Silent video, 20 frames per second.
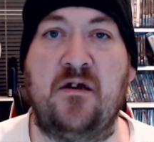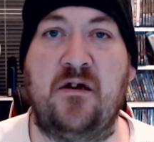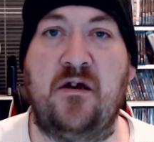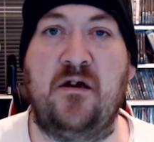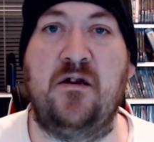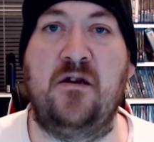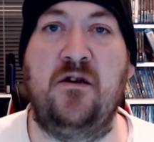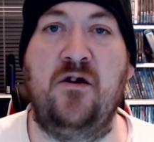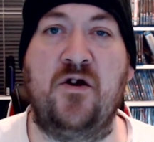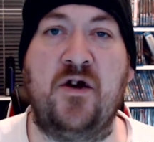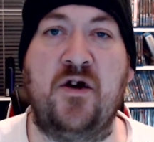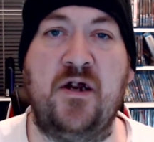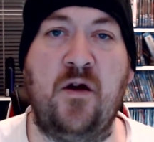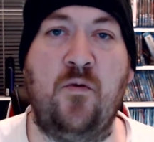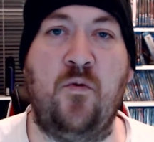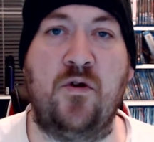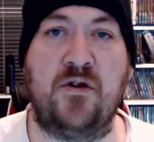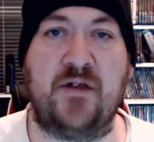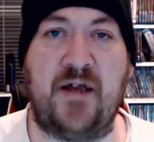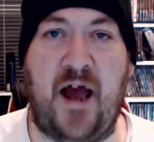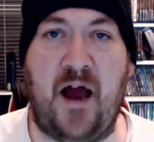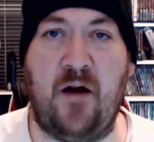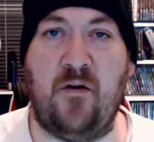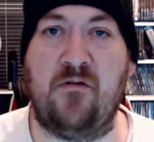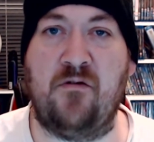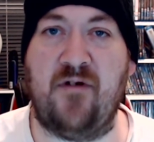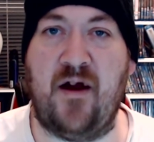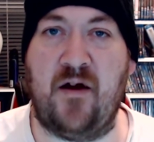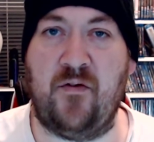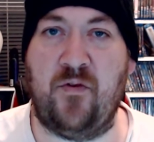looking at what's out
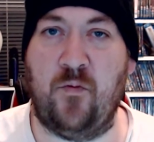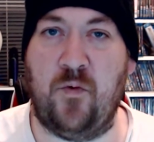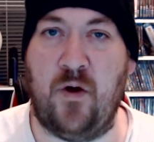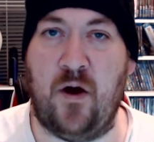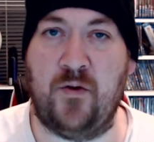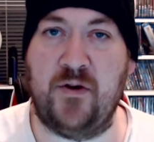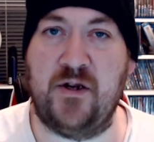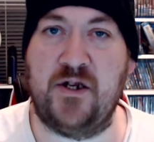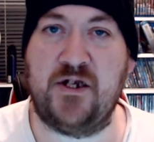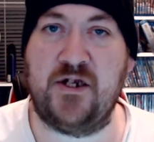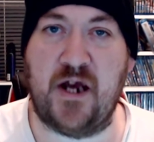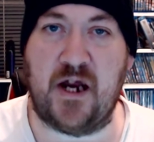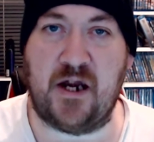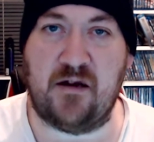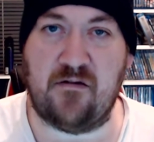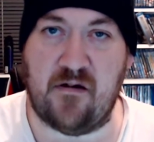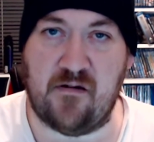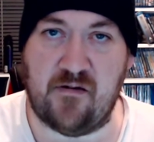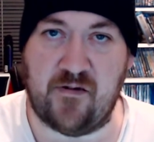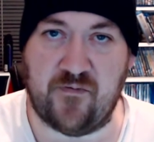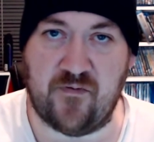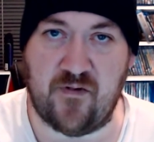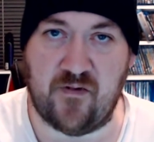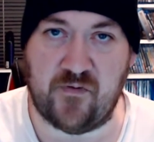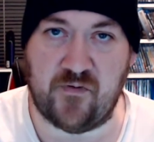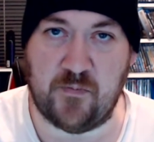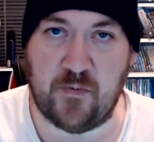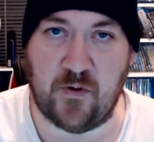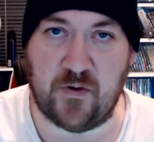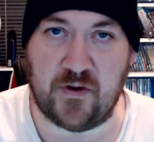around the world in January for
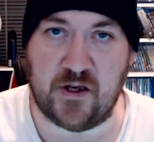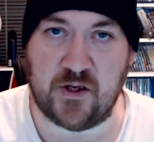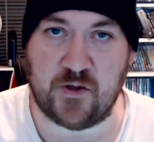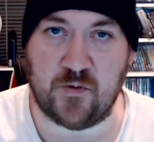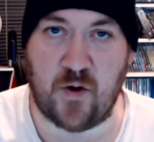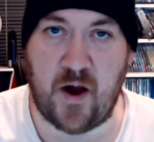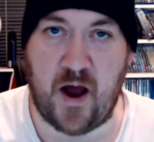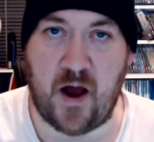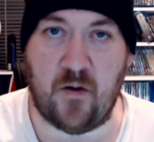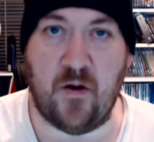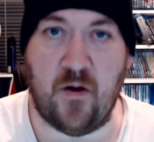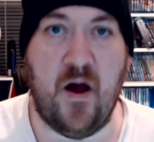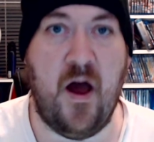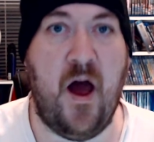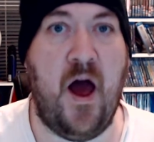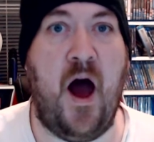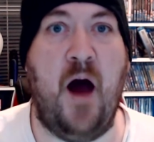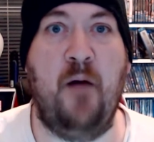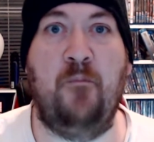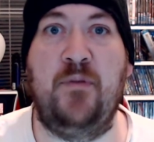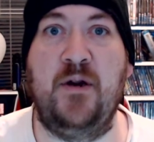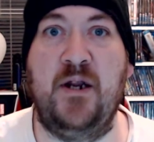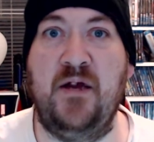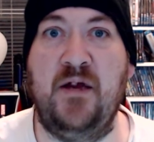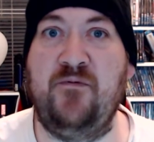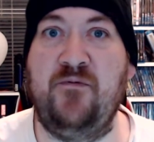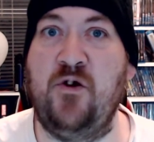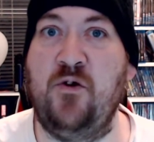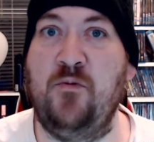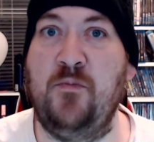everybody as well. And believe
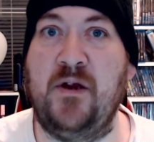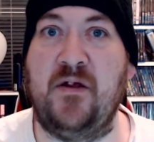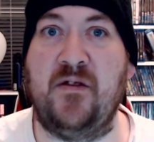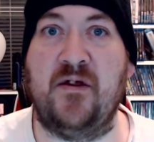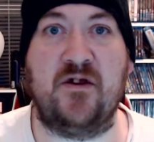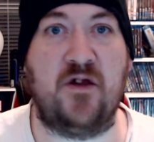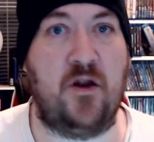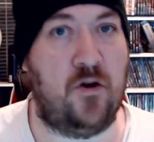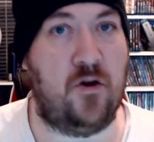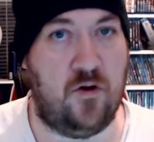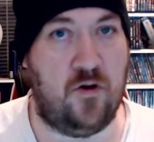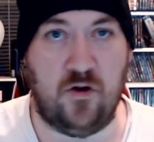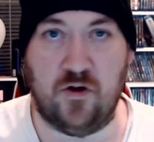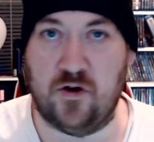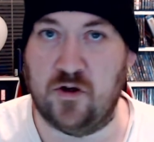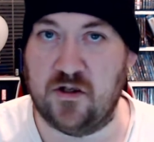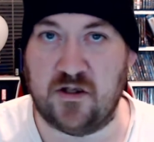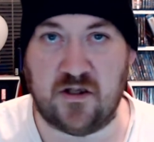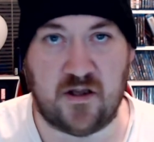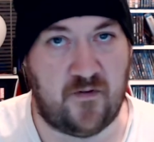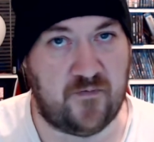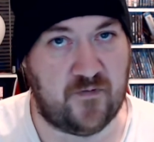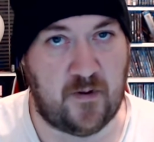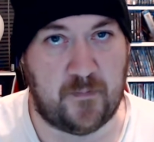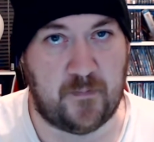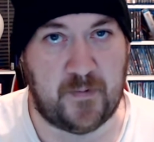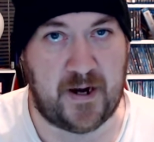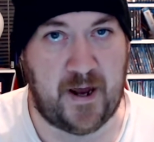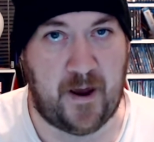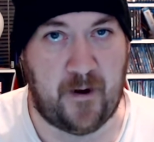you me, there's a lot of good stuff
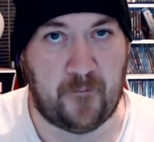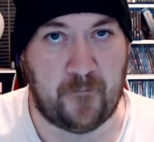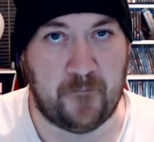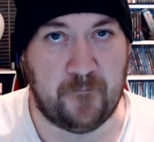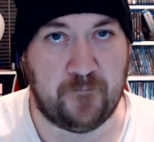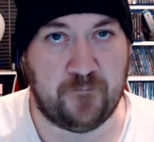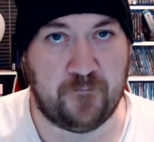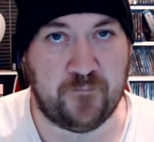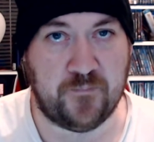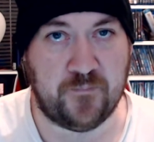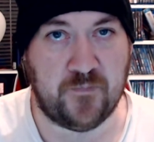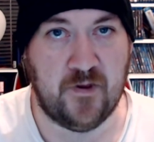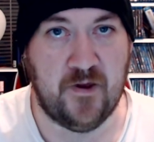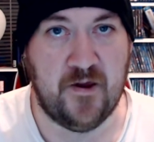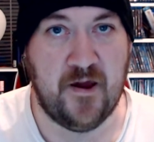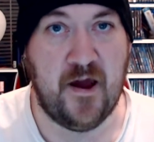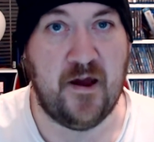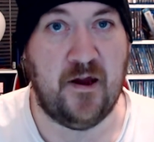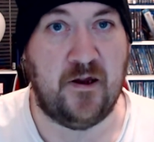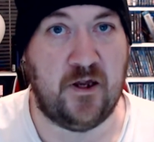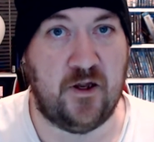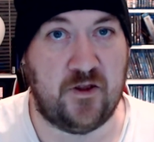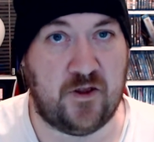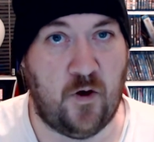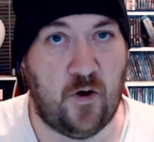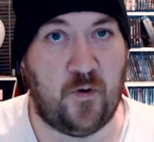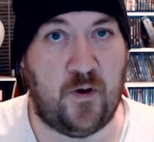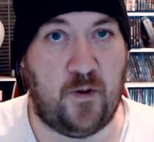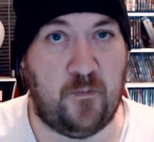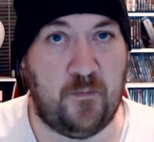coming out. You
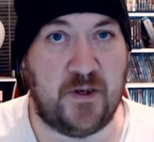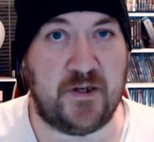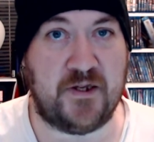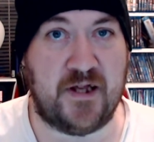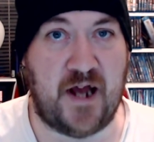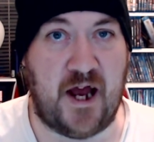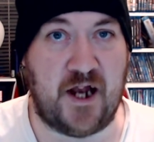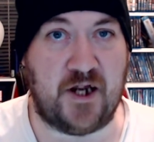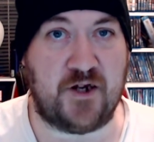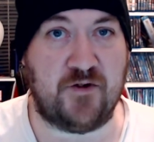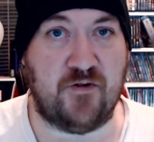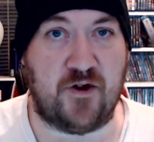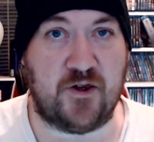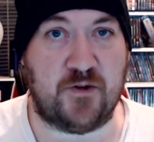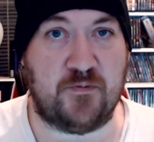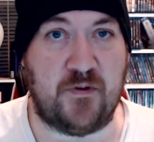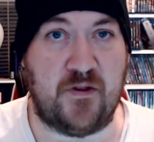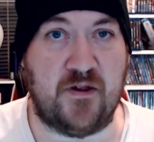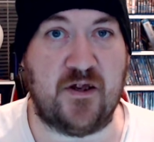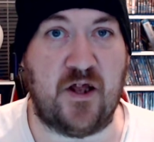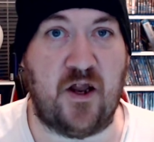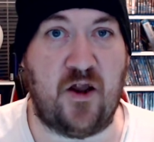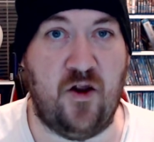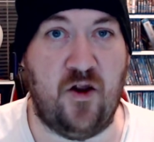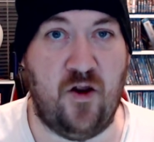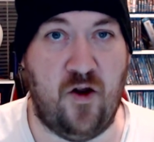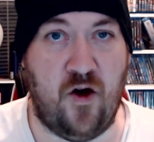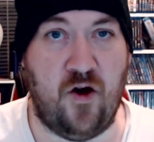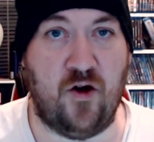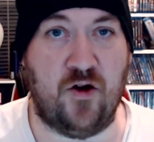don't want to miss that. Trust me, there's a
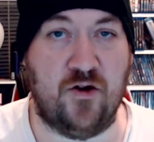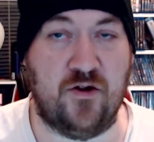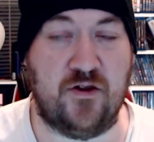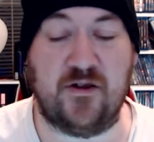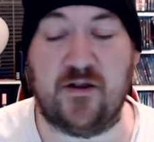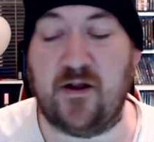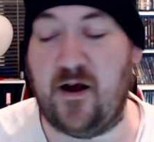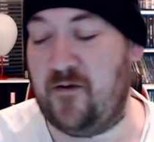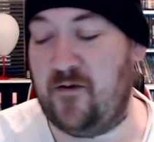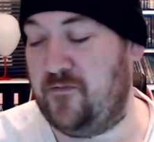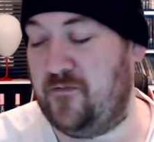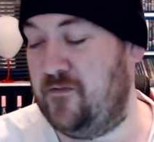lot of good stuff.